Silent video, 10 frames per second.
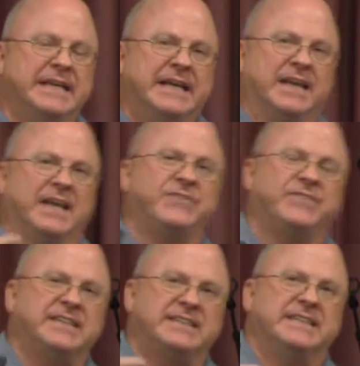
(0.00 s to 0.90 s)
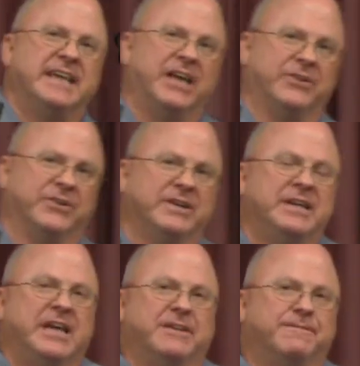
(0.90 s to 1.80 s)
Let's get together
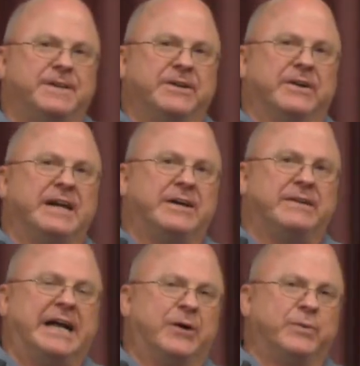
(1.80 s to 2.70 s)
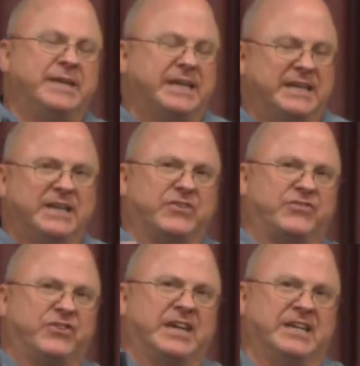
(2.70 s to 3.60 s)
and figure out how we can
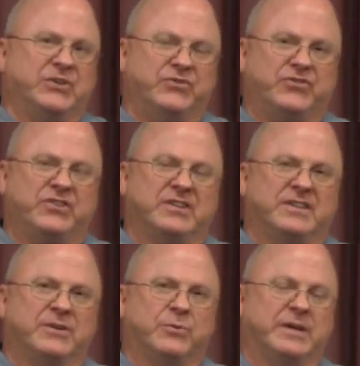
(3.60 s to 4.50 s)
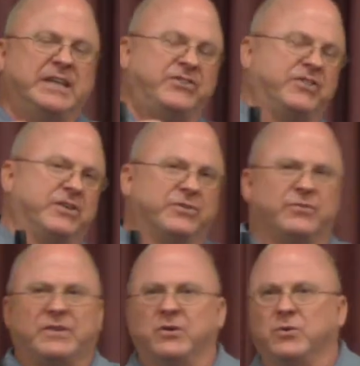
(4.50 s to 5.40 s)
exchange what each
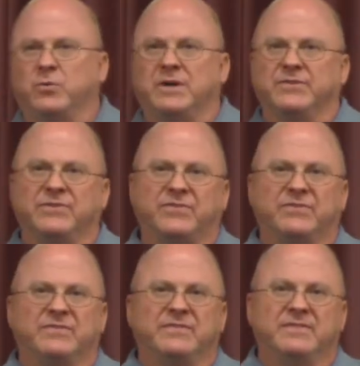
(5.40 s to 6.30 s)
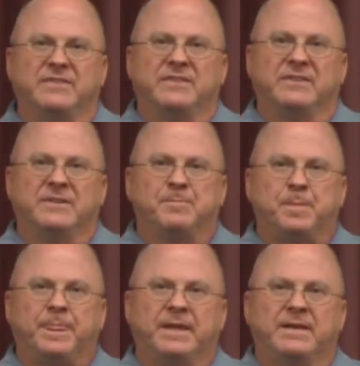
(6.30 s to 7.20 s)
other's wants.
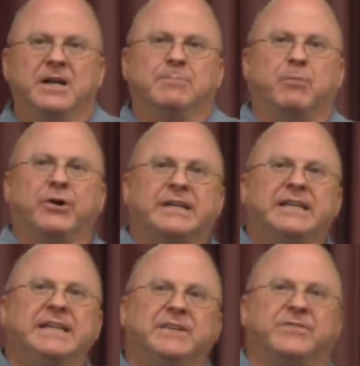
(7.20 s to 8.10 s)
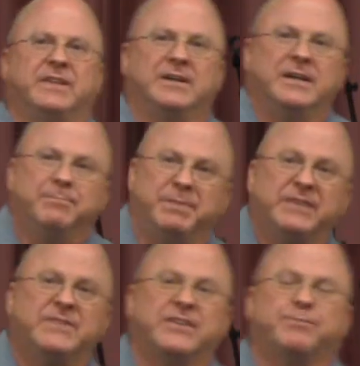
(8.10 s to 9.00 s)
Marketing is the
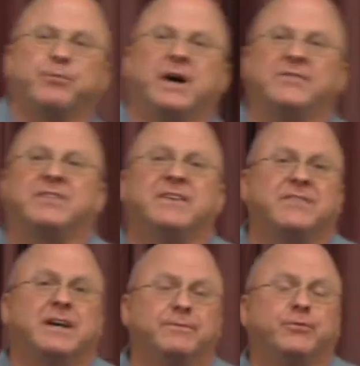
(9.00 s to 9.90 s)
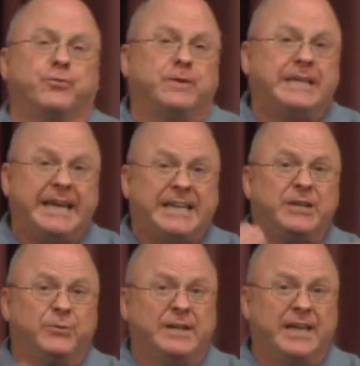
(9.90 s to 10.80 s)
business process of creating
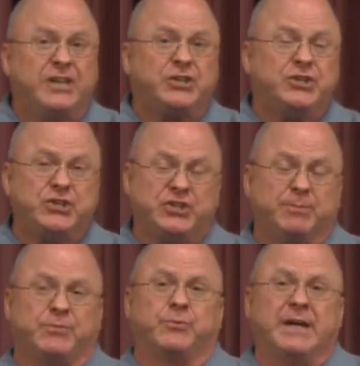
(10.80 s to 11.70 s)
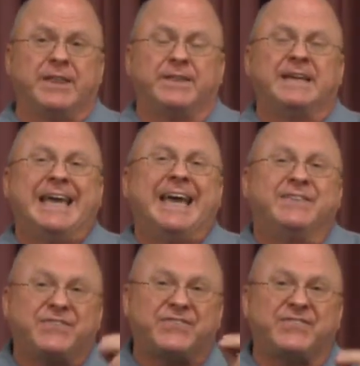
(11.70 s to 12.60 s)
relationships with
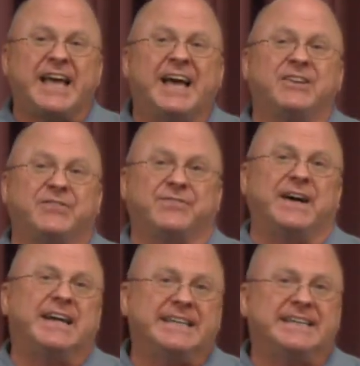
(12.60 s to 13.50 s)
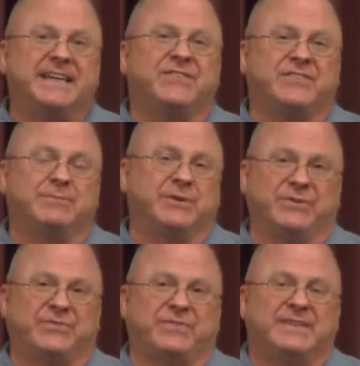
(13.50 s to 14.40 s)
and satisfying
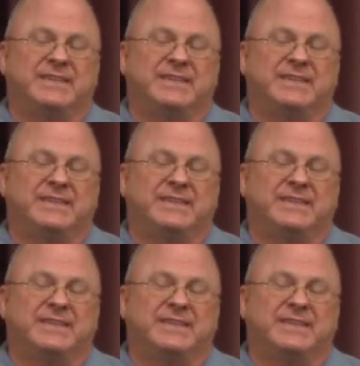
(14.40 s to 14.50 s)
customers.